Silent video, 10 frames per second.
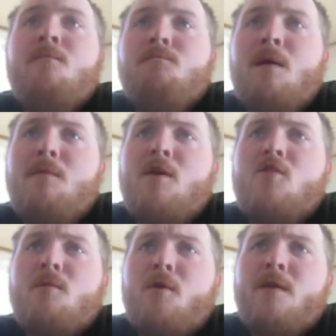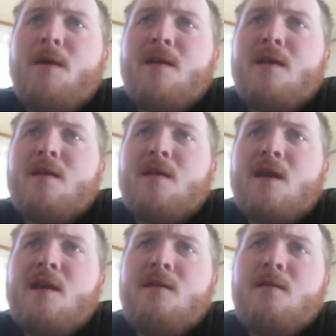member each appointed by the
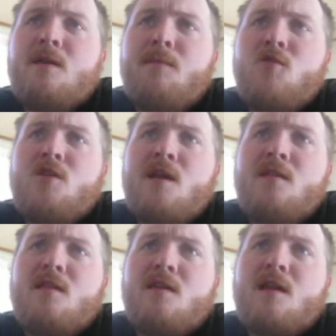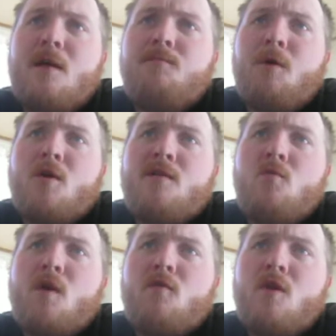County Commission and the Cobb Parks
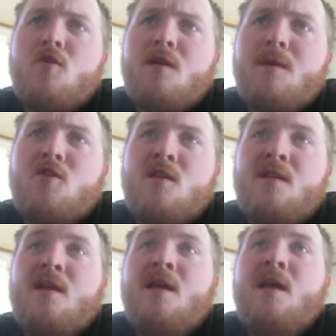and Recreation Commission.